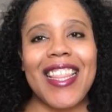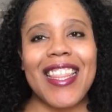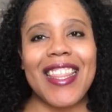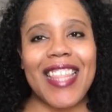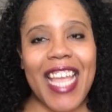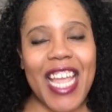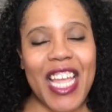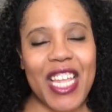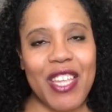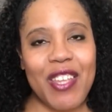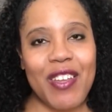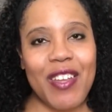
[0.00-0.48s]

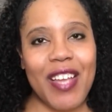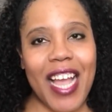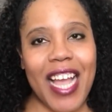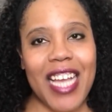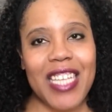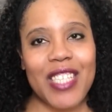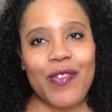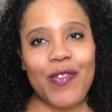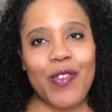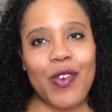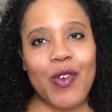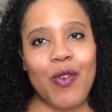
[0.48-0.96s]
Thank you
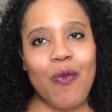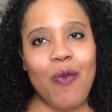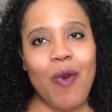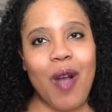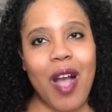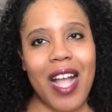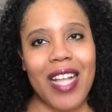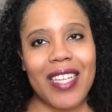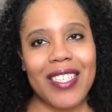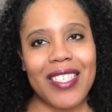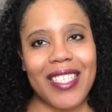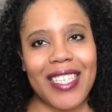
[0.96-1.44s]
guys for
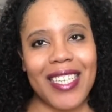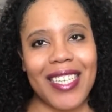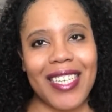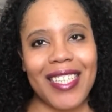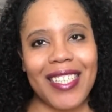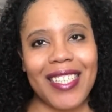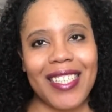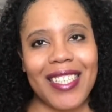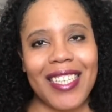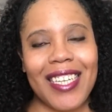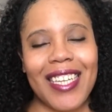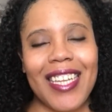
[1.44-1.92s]

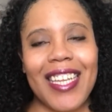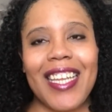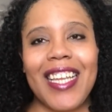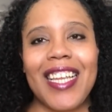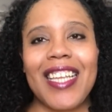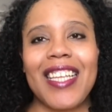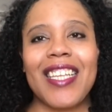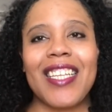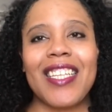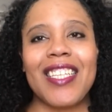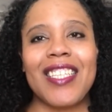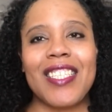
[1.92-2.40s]
watching.
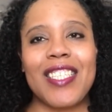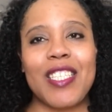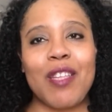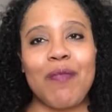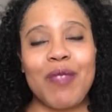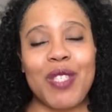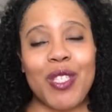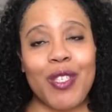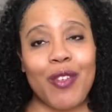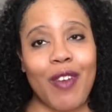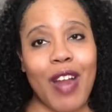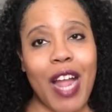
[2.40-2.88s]

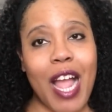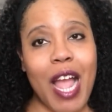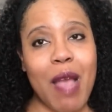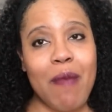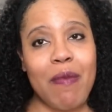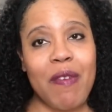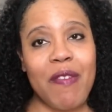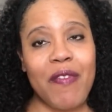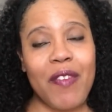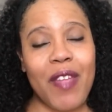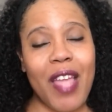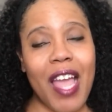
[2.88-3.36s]

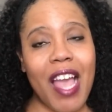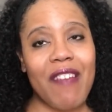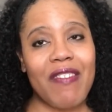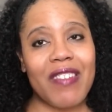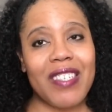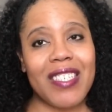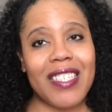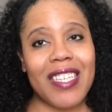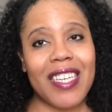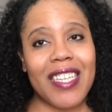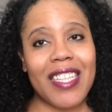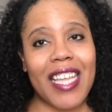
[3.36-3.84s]
Subscribe if you
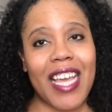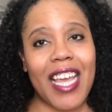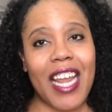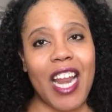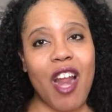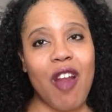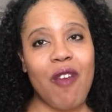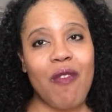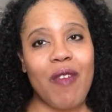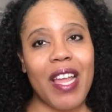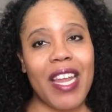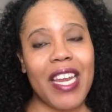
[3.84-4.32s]
haven't done that
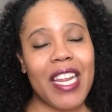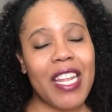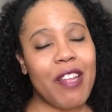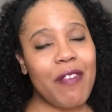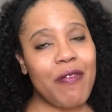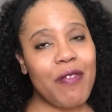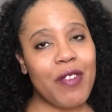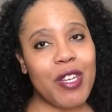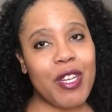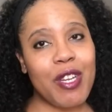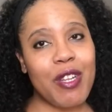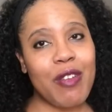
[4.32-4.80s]
already.
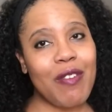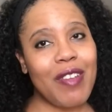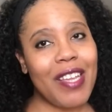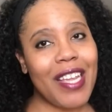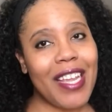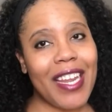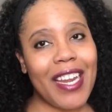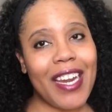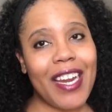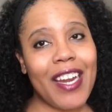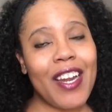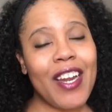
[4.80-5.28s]
If you're new
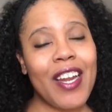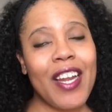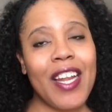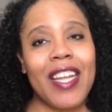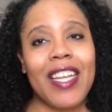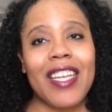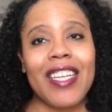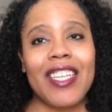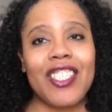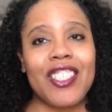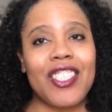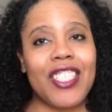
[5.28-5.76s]
here,
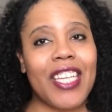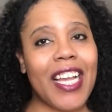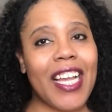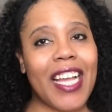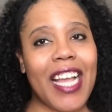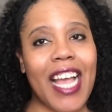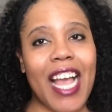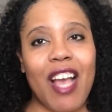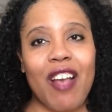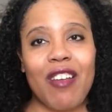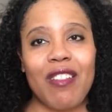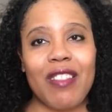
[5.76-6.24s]

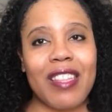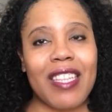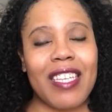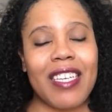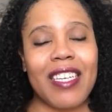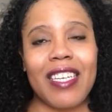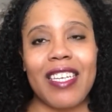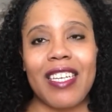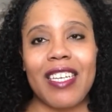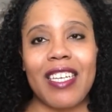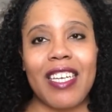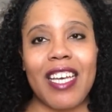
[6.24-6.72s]
check out
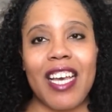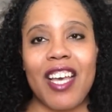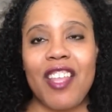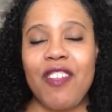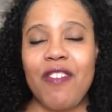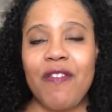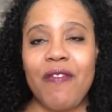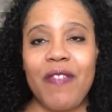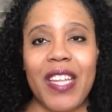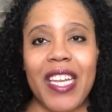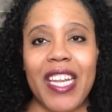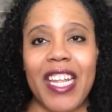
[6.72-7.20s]
the
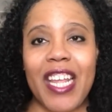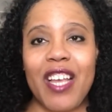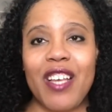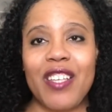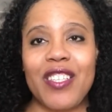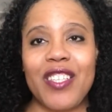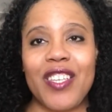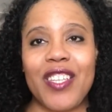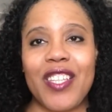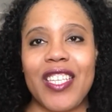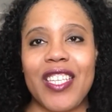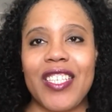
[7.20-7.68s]
other
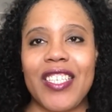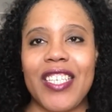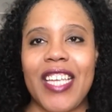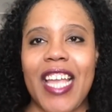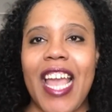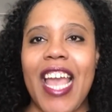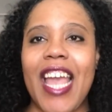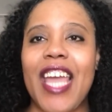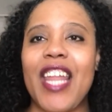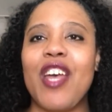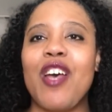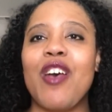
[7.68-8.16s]
videos on the
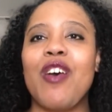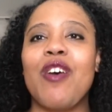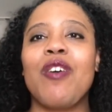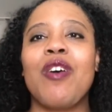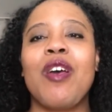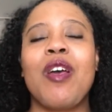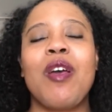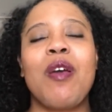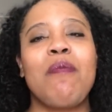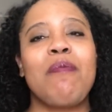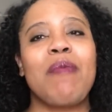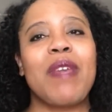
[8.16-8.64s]

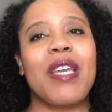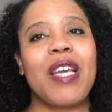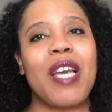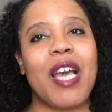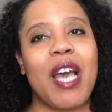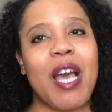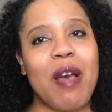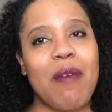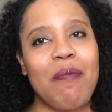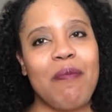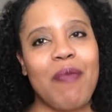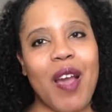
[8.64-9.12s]
channel.
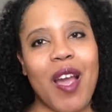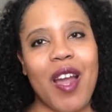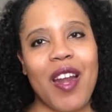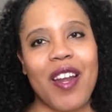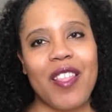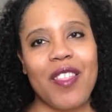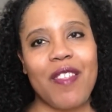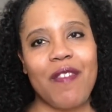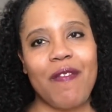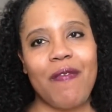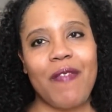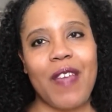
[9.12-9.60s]
Become
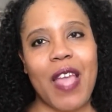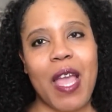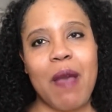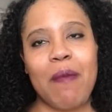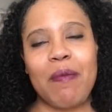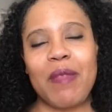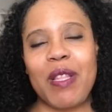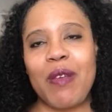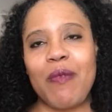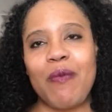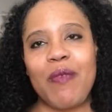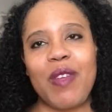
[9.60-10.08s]
part of the
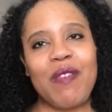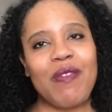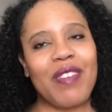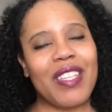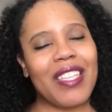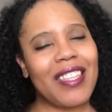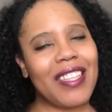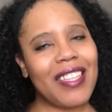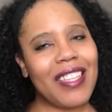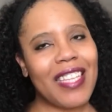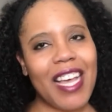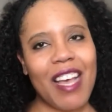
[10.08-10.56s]
family. We
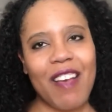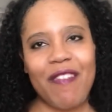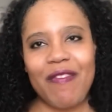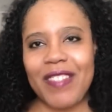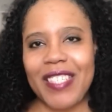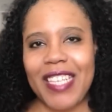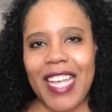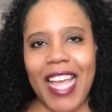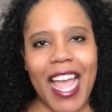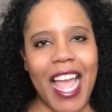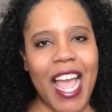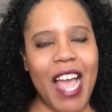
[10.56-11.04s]
would
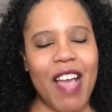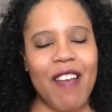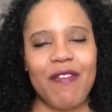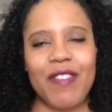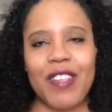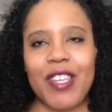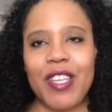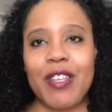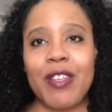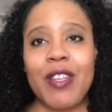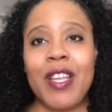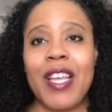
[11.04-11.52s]
love to
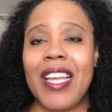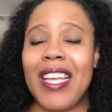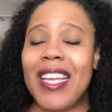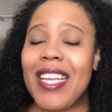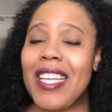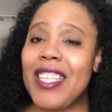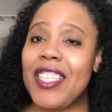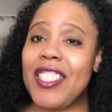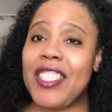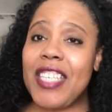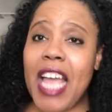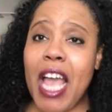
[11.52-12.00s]
have you.
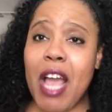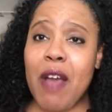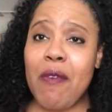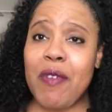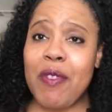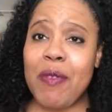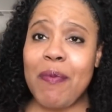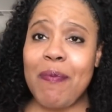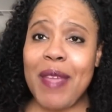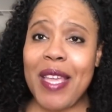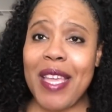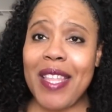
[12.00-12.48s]
Chat
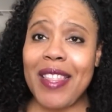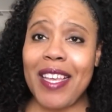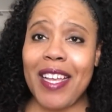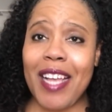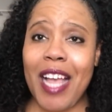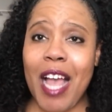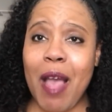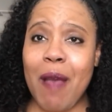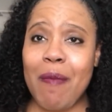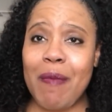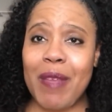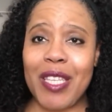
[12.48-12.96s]
with me in the
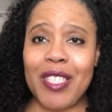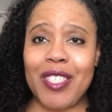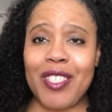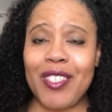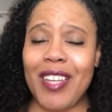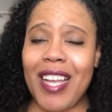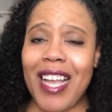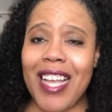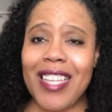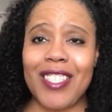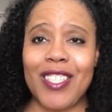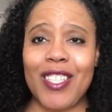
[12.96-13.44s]
comments.
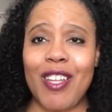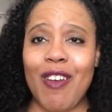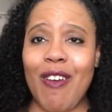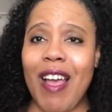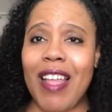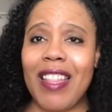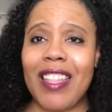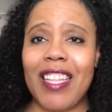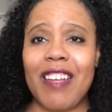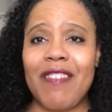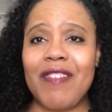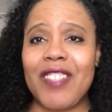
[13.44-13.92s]
You guys know
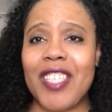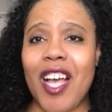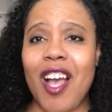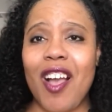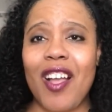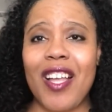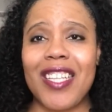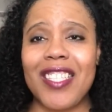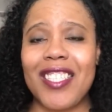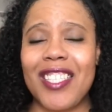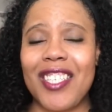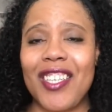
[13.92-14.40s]
I love
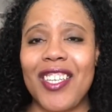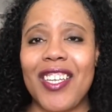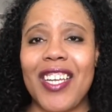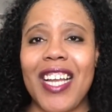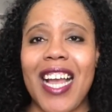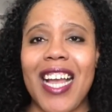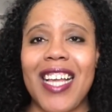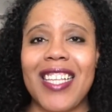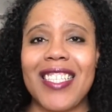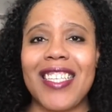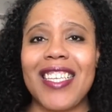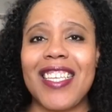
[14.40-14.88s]
talking to you
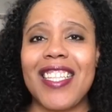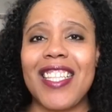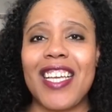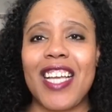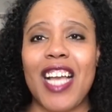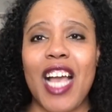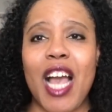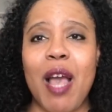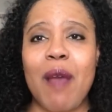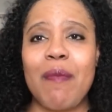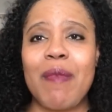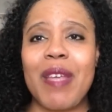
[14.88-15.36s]
guys in the
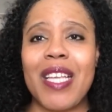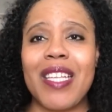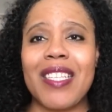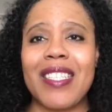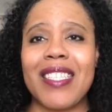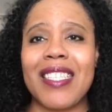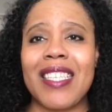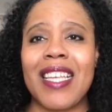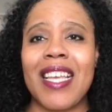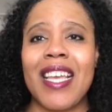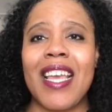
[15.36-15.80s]
comments.